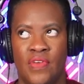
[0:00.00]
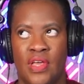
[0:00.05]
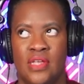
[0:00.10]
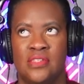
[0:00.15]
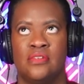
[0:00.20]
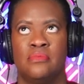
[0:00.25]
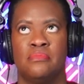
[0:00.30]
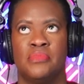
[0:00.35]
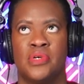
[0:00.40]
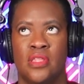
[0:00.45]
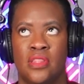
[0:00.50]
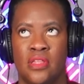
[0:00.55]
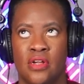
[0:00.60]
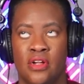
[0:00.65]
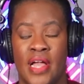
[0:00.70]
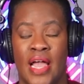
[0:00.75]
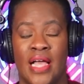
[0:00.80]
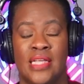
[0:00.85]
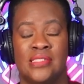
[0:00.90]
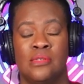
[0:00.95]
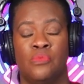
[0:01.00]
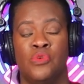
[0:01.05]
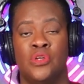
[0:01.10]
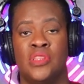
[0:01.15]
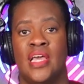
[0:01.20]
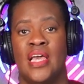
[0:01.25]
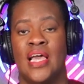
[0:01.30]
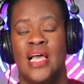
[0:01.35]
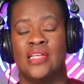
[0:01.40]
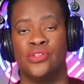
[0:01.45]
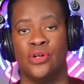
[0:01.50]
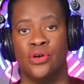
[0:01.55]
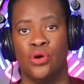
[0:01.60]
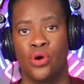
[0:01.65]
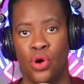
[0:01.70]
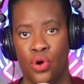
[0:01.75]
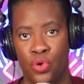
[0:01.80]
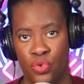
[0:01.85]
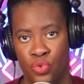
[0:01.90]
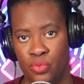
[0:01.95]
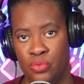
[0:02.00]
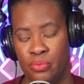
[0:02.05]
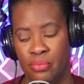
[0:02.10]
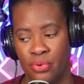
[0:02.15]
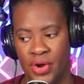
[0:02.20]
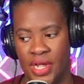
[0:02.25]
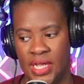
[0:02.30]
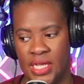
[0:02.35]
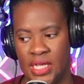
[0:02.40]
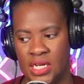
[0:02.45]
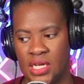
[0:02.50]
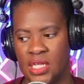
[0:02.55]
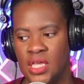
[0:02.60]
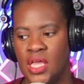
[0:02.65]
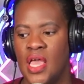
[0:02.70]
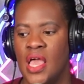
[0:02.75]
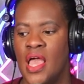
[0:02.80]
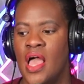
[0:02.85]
as a mother, as someone that has her own brain,